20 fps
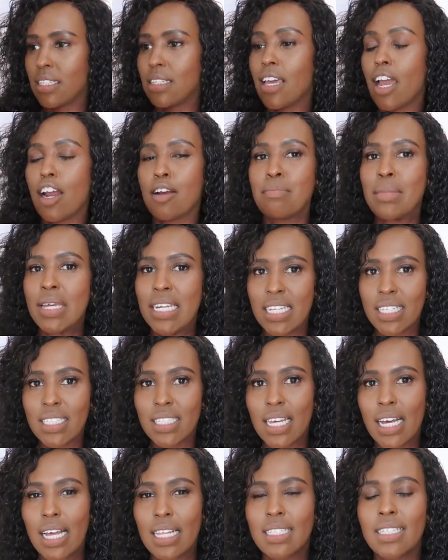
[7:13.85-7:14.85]
They're midi
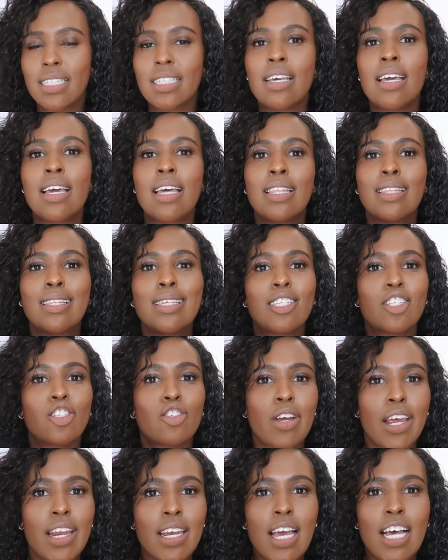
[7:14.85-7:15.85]
skirts. This
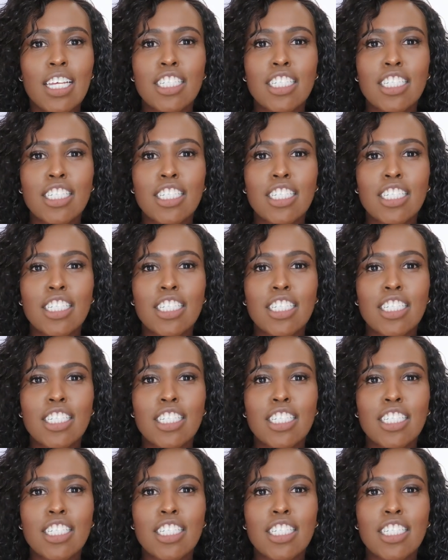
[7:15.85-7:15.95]
trend